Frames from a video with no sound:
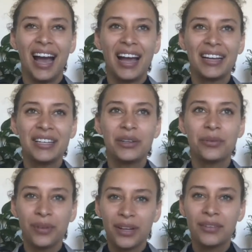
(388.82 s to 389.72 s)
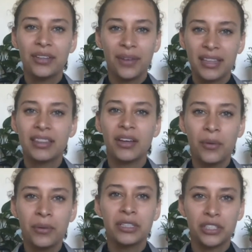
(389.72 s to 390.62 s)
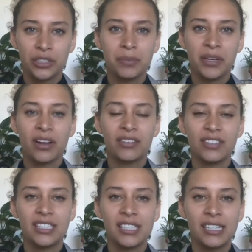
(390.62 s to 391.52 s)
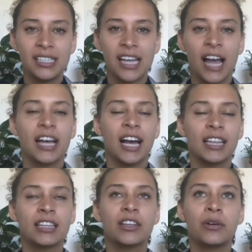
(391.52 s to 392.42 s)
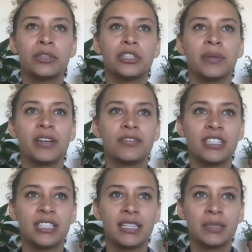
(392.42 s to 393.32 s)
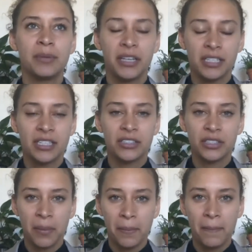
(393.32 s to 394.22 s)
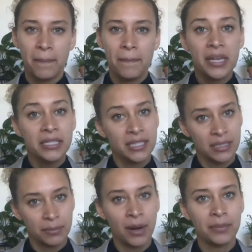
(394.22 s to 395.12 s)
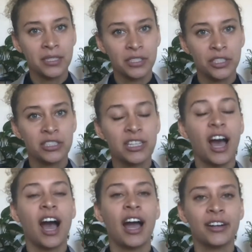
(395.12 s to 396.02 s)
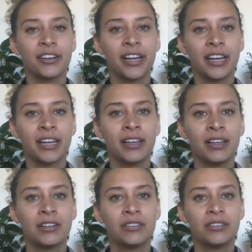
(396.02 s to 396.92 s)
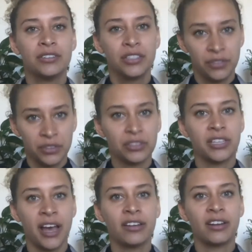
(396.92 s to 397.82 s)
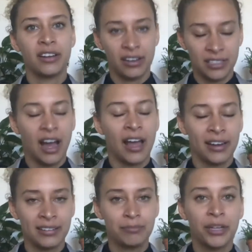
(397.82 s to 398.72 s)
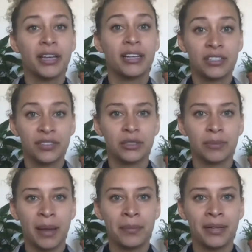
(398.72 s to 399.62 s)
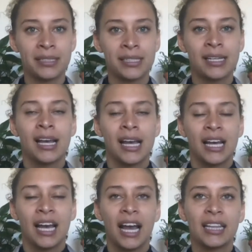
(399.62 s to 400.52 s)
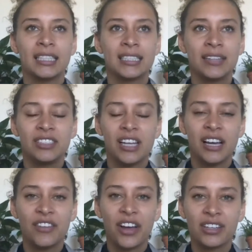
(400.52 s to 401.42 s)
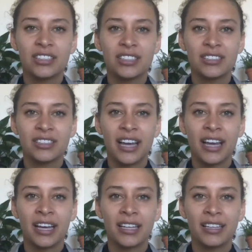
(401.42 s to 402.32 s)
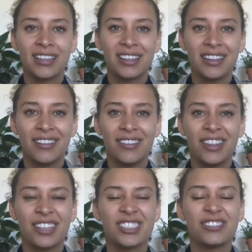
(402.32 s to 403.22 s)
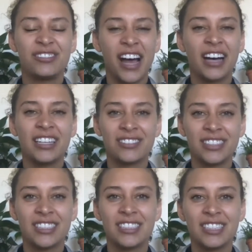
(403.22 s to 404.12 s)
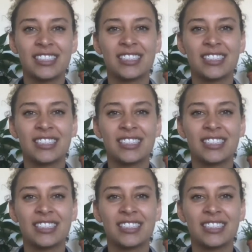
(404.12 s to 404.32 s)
I agree with you. I think the onus should be on VCs. I, I think the onus should be on VCs because there's a business proposition to hiring diverse talent and, and bringing in diverse pipelines. At the same time, I also think there's a valid reason that